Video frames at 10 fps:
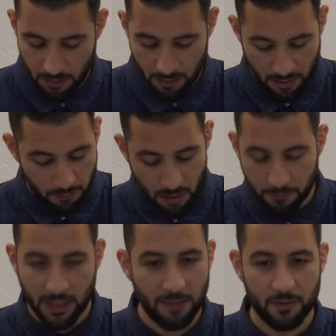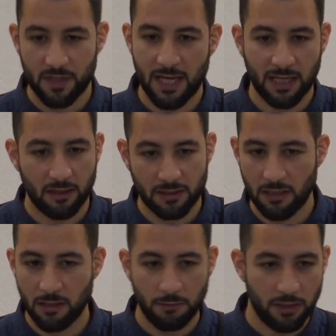The Imam keeps saying it until
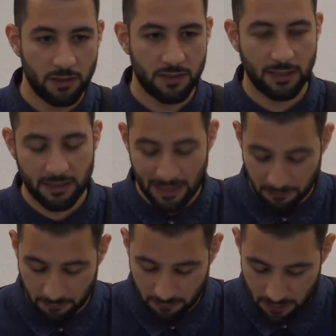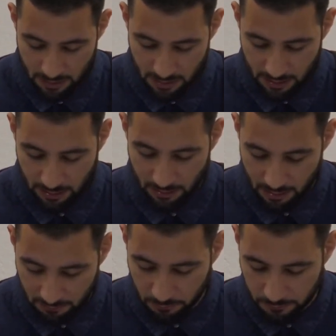he reaches the 10th
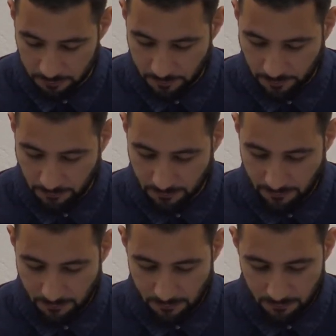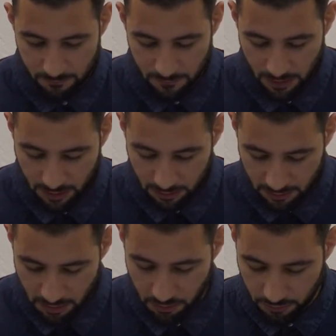level. He
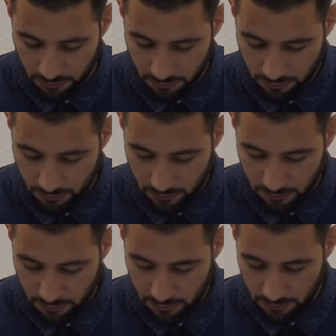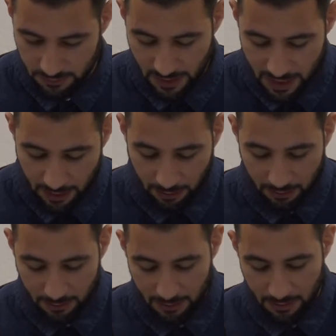continues
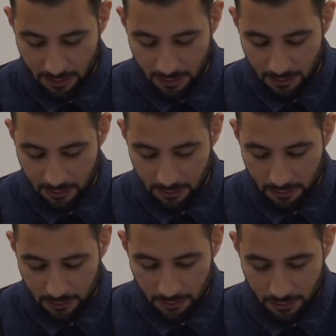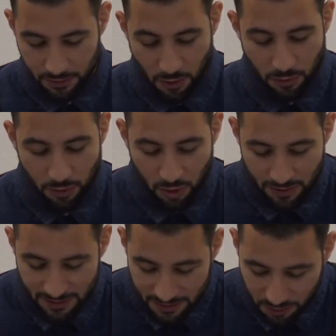saying, so do
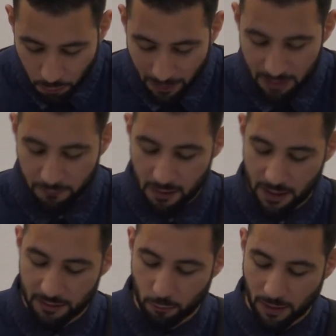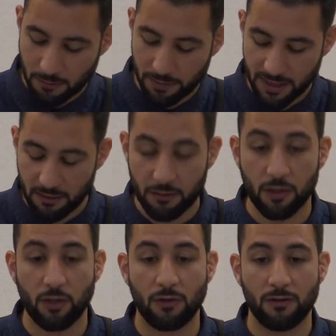not disqualify the one beneath
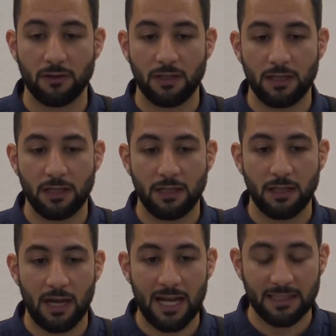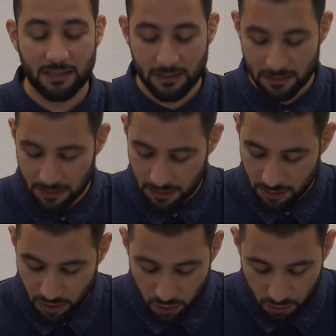you, lest
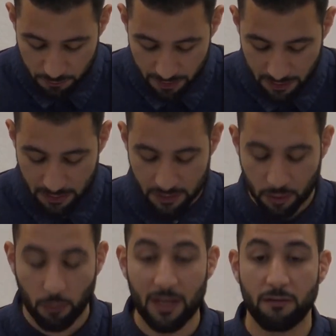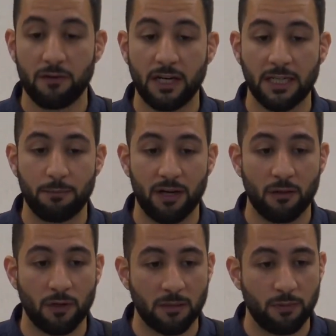you'd be disqualified by the
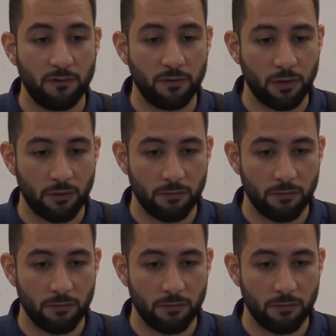one above you.